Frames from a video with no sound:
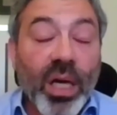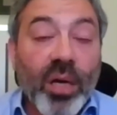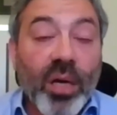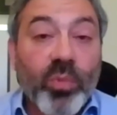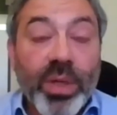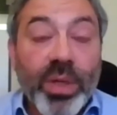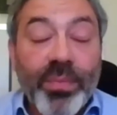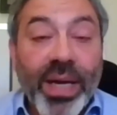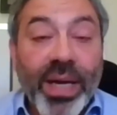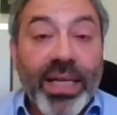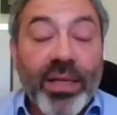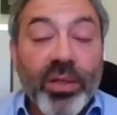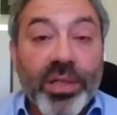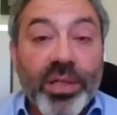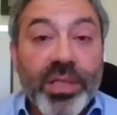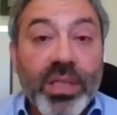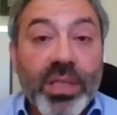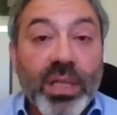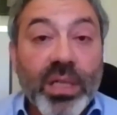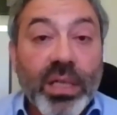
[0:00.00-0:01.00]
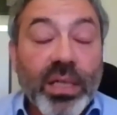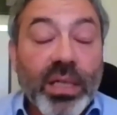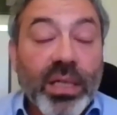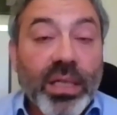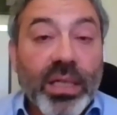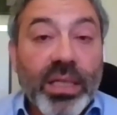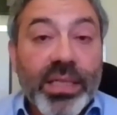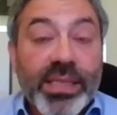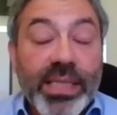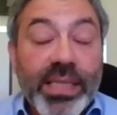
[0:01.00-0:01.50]
We may look to
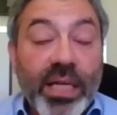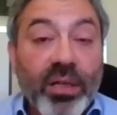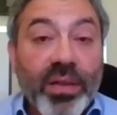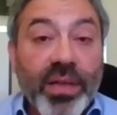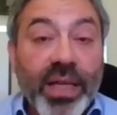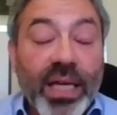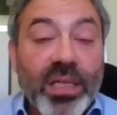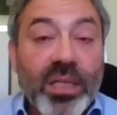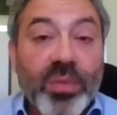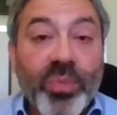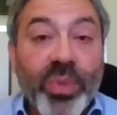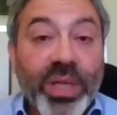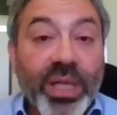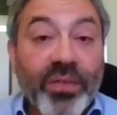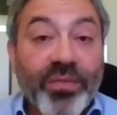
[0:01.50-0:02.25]
sell that to bring